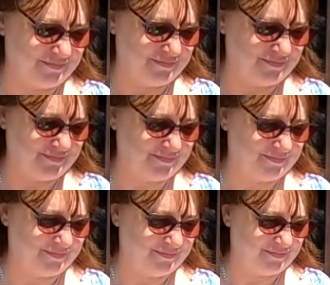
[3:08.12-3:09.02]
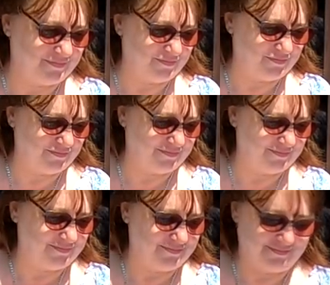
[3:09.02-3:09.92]

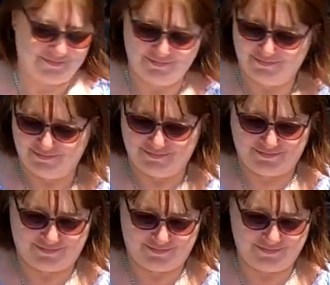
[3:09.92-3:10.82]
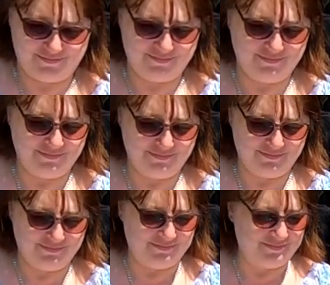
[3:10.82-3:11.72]

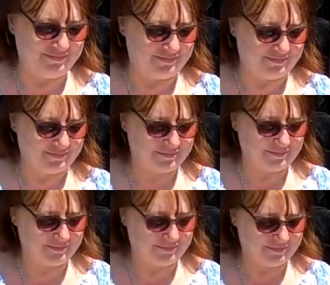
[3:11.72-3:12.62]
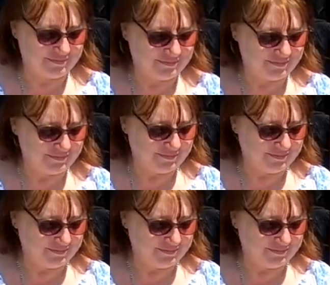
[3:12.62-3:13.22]
(silent)